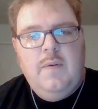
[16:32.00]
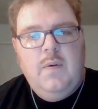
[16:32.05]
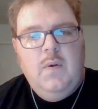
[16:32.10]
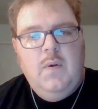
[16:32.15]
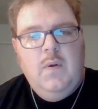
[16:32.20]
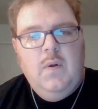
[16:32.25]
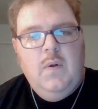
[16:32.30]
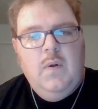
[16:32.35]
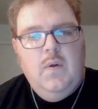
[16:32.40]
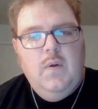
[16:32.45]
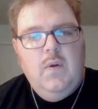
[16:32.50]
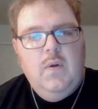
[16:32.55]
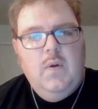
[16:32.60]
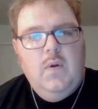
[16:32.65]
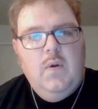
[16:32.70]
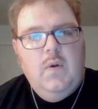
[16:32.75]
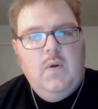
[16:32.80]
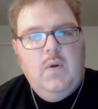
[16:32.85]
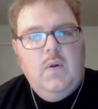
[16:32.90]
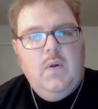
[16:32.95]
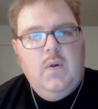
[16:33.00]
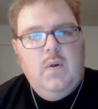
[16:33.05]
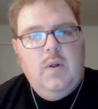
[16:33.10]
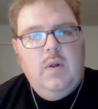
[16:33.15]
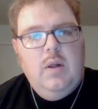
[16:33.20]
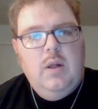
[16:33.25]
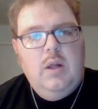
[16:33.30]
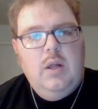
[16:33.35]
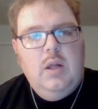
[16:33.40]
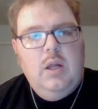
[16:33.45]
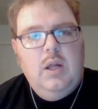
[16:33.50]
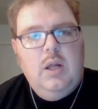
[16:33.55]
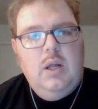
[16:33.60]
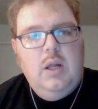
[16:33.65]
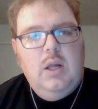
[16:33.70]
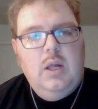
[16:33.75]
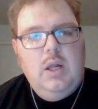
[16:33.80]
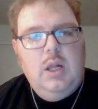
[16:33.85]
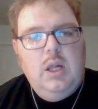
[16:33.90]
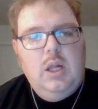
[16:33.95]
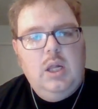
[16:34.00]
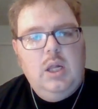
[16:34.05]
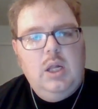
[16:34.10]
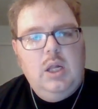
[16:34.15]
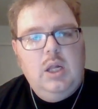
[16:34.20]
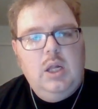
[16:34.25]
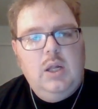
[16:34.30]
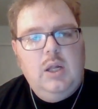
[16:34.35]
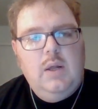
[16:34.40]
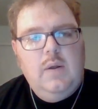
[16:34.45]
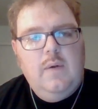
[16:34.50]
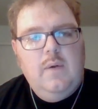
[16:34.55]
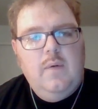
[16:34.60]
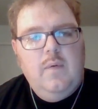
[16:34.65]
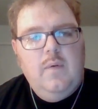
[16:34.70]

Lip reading: No one is speaking in this clip.